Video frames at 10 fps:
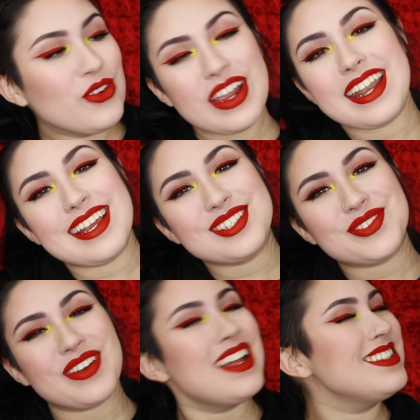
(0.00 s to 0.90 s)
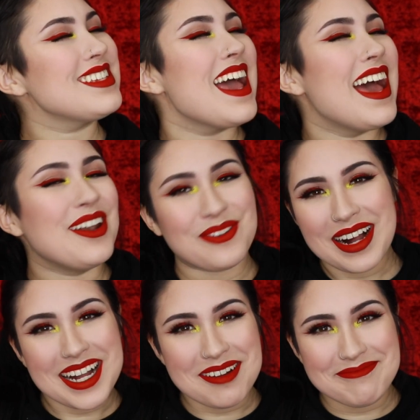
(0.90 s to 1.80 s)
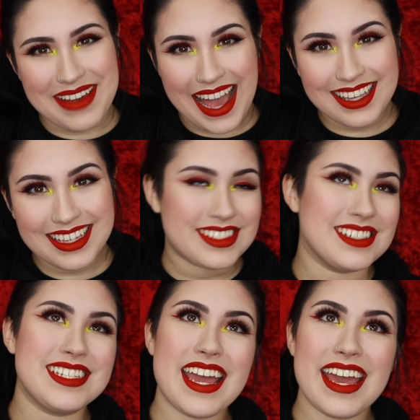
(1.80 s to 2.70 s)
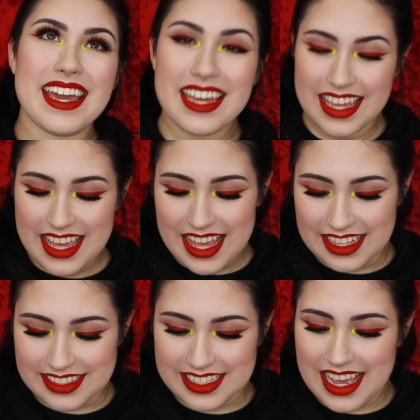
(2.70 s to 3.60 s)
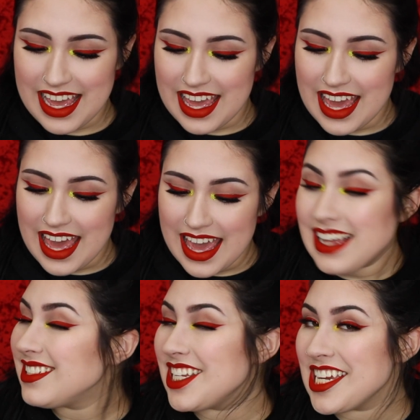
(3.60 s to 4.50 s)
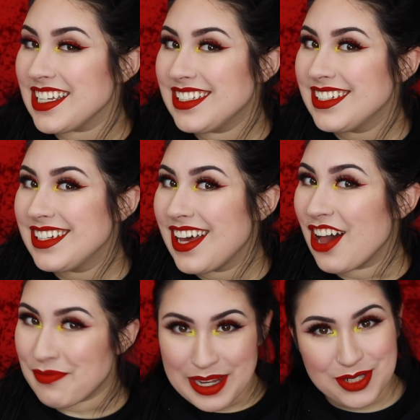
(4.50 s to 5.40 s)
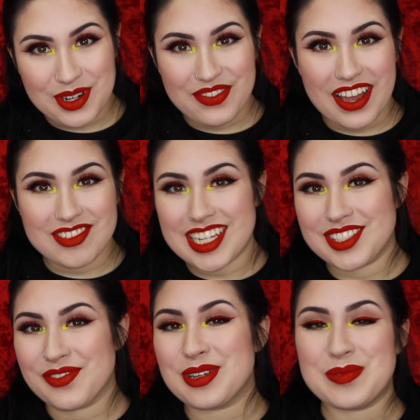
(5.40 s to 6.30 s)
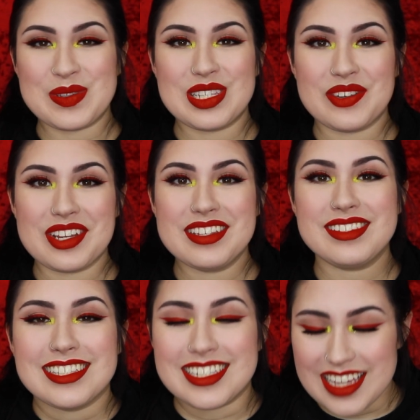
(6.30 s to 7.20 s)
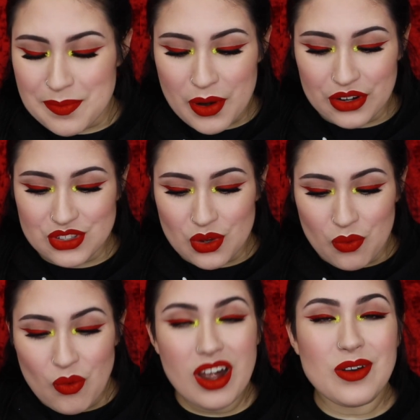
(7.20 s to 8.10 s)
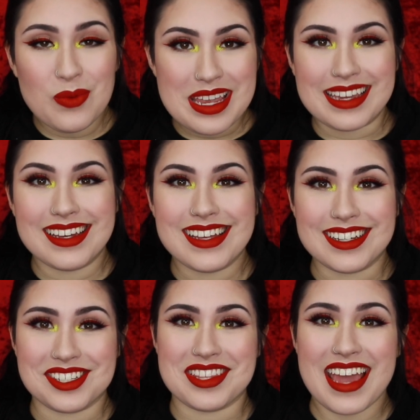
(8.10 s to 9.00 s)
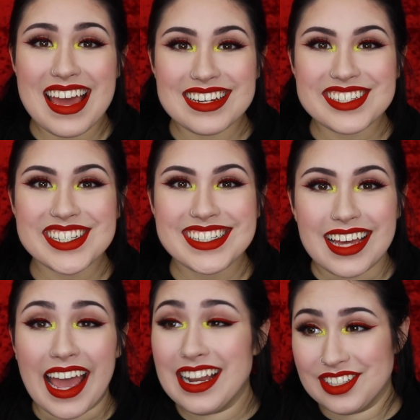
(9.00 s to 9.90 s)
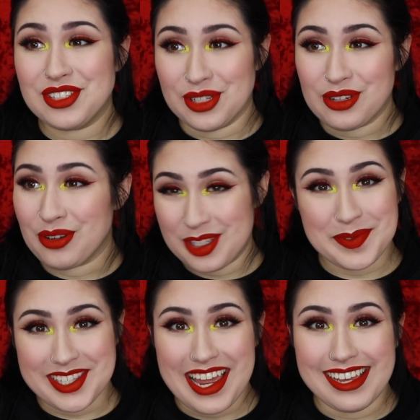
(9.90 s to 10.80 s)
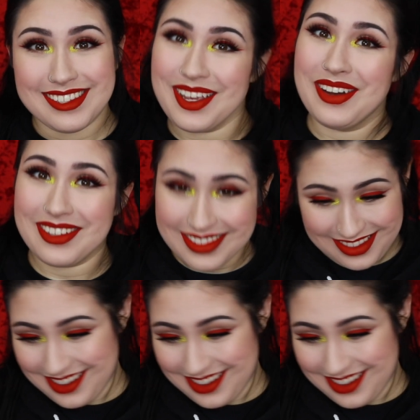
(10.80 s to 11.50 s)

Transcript: Greetings friends and welcome back. Today is day 18 of my 25 Days of Christmas series. Today marks 1 week until the end, until Christmas Day. So,